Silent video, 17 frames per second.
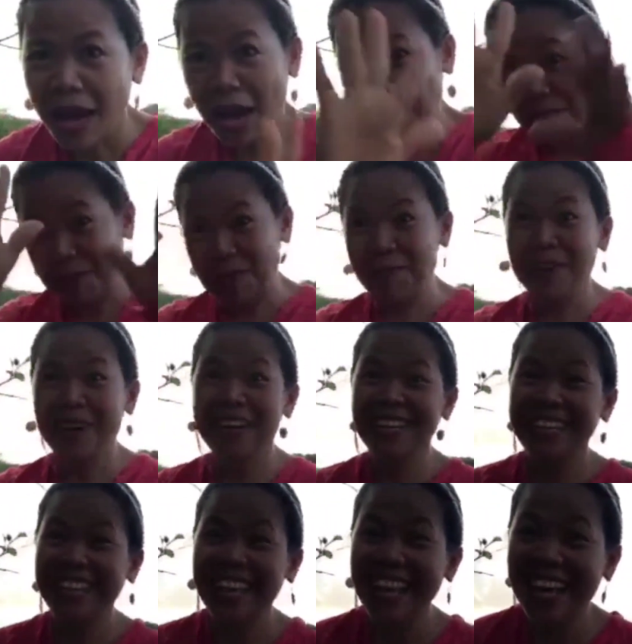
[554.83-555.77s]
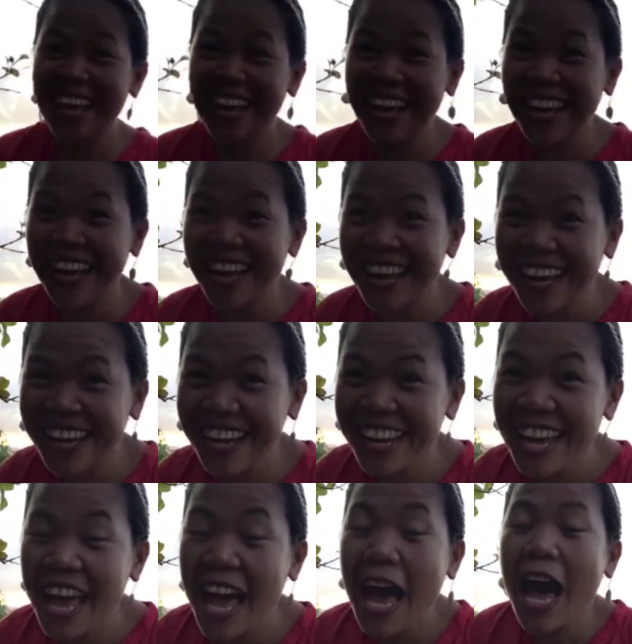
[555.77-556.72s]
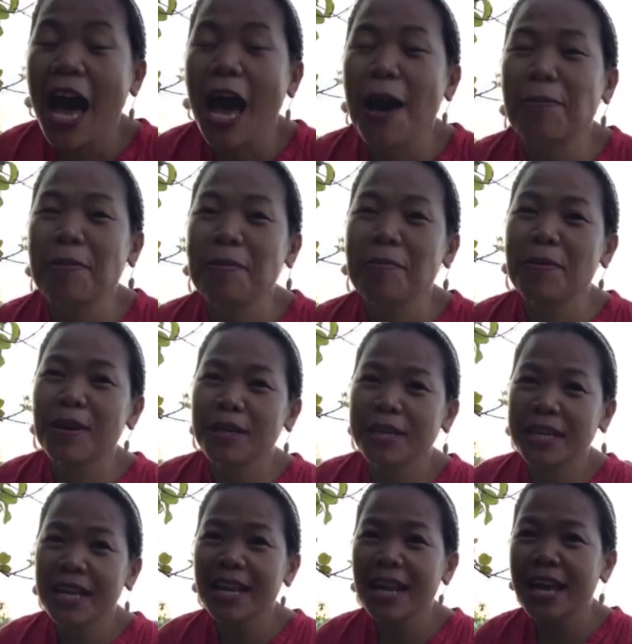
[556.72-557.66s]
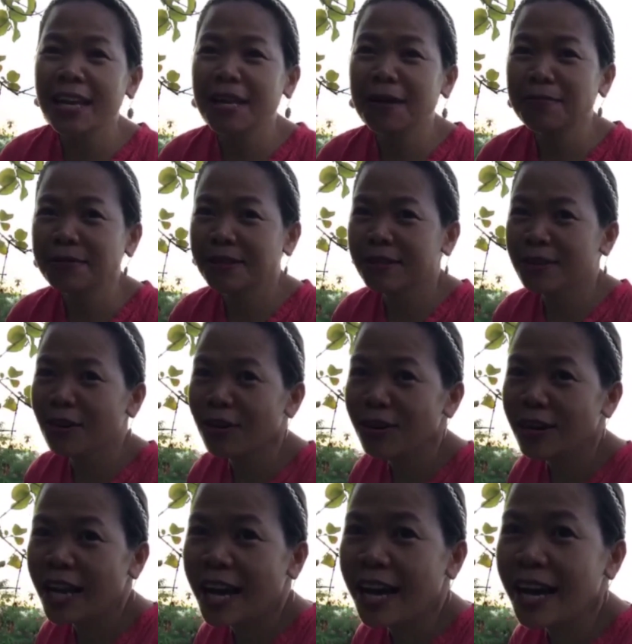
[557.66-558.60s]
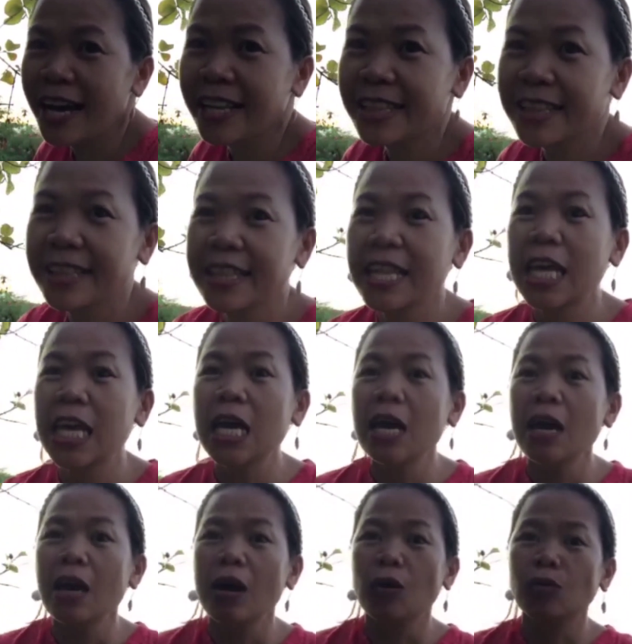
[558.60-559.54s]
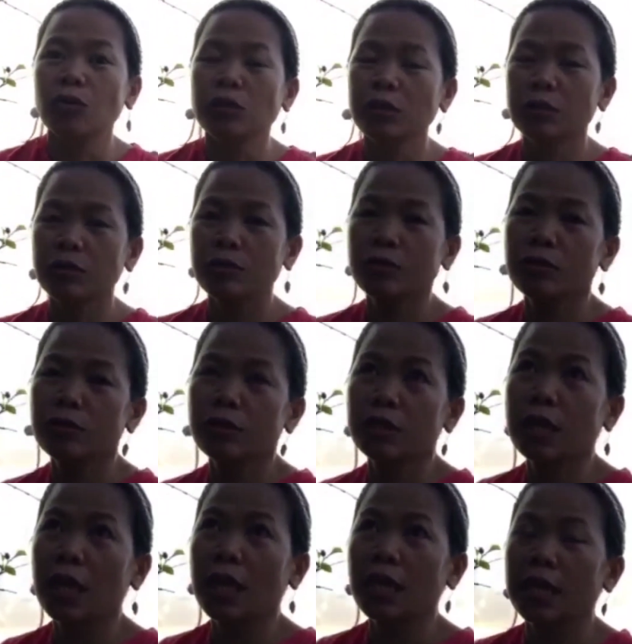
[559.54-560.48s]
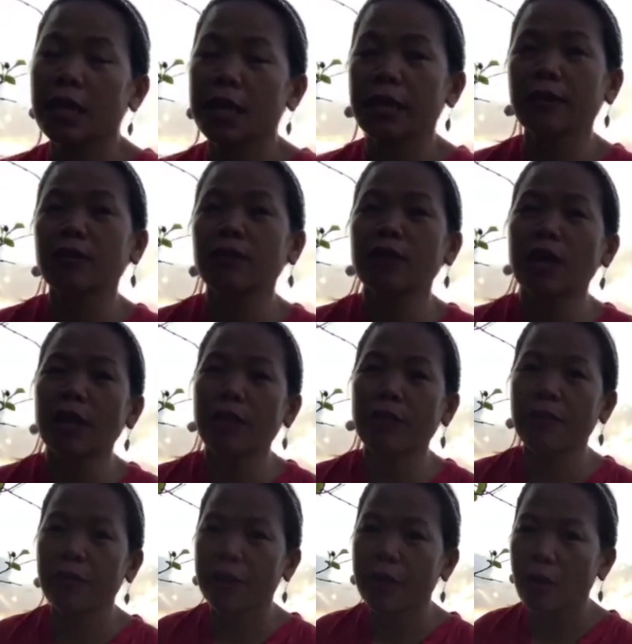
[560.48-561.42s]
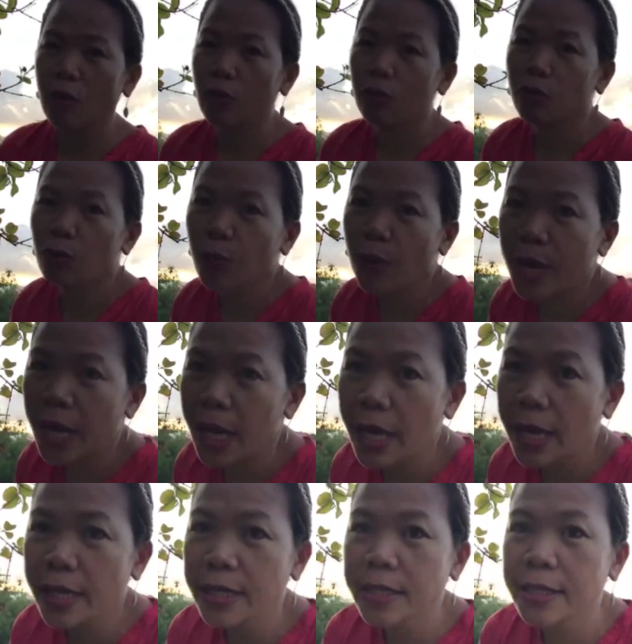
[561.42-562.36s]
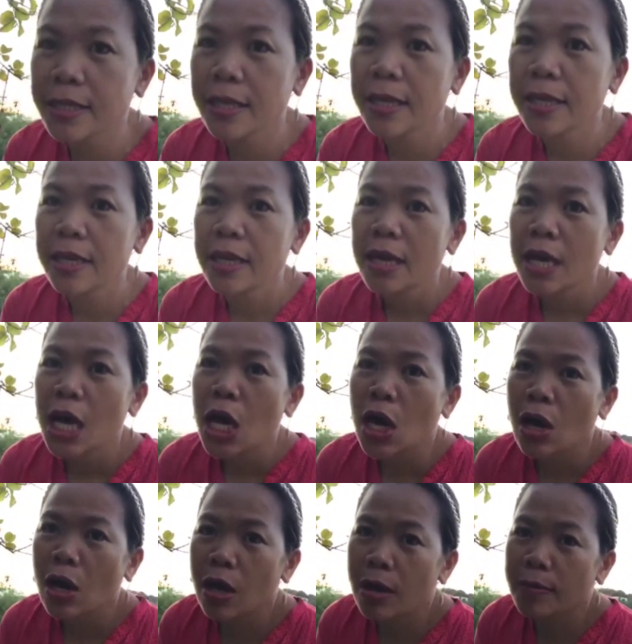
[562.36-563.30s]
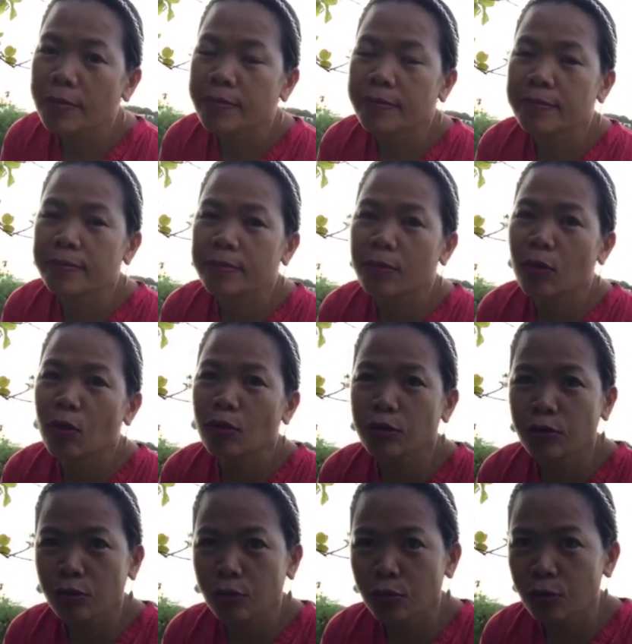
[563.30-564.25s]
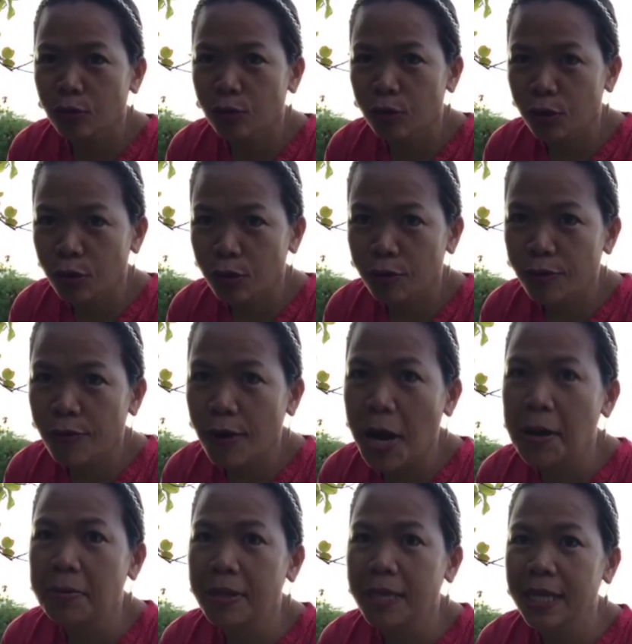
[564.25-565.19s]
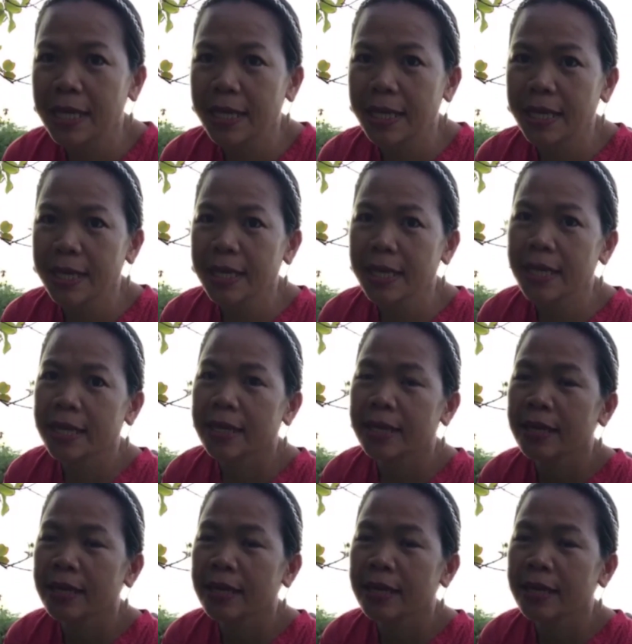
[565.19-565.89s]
Happy birthday! Happy birthday, Lalabs Donut. Wish ko sana good health ka always. Also your family.